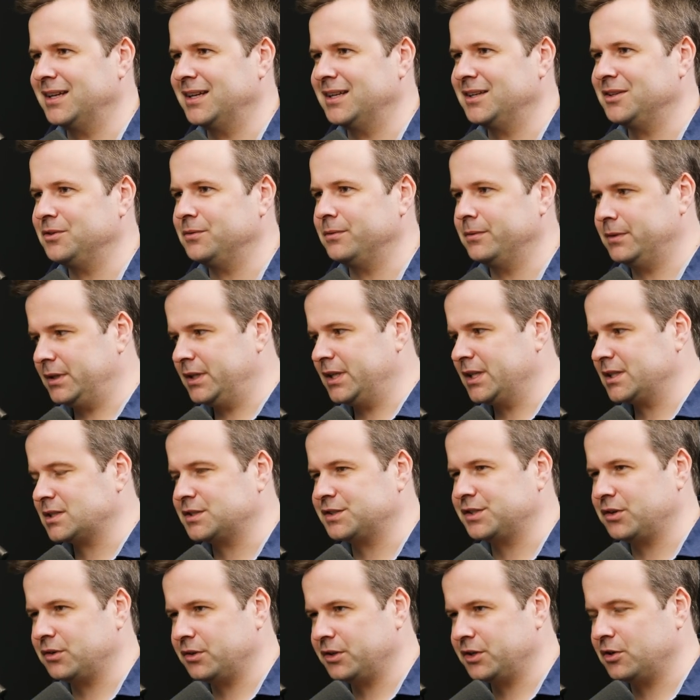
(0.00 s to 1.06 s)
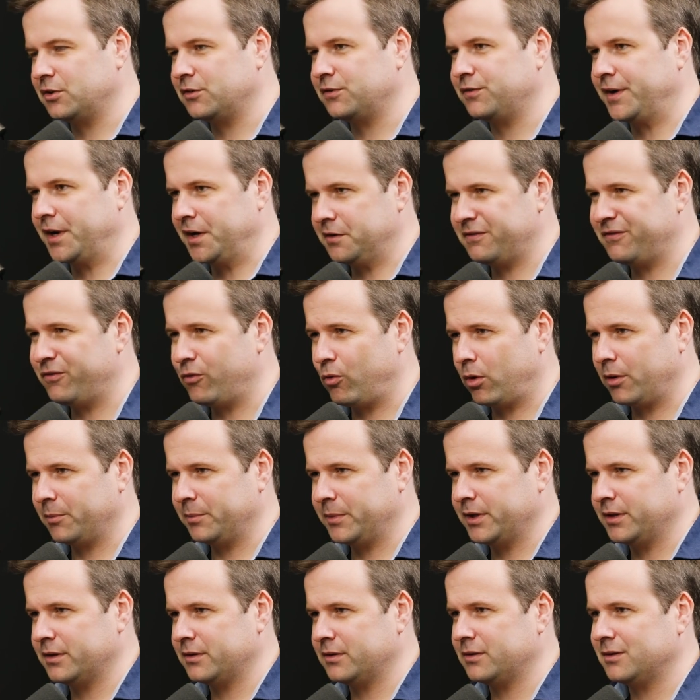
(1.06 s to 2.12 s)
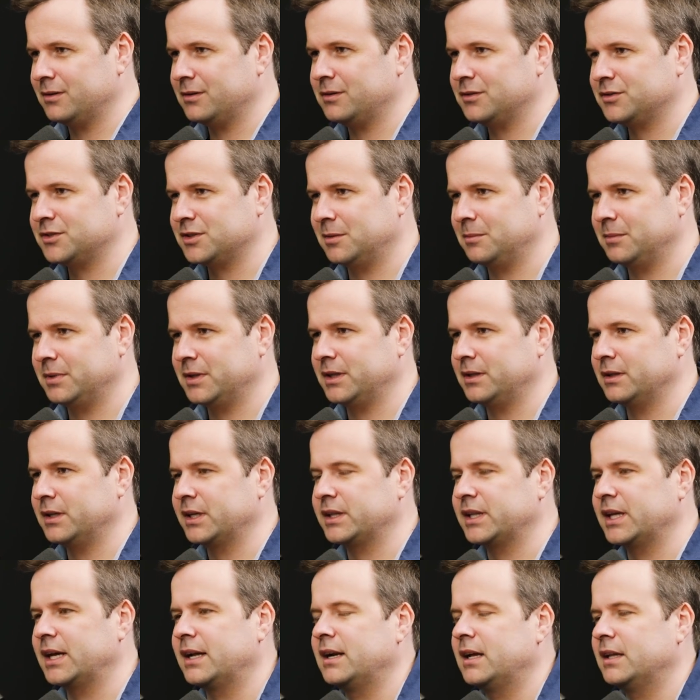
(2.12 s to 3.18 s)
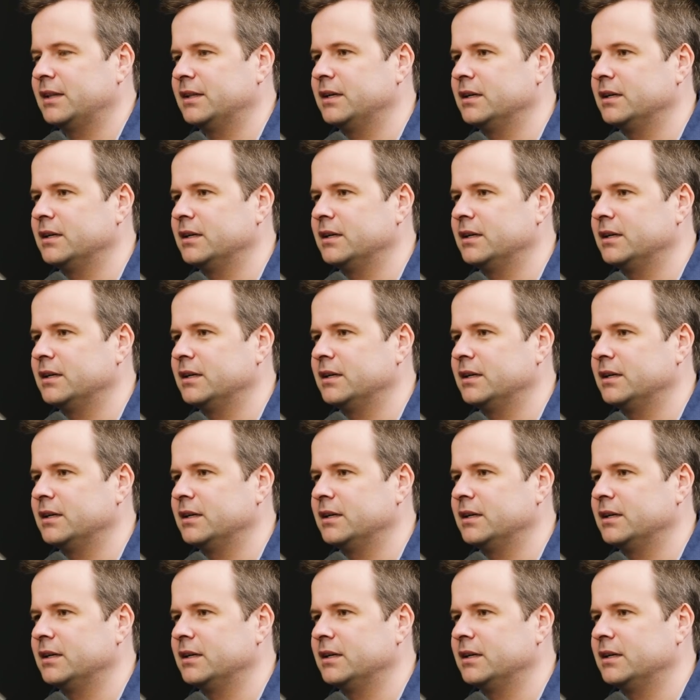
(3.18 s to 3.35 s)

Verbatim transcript: and you wouldn't necessarily go find a foreman or something like that on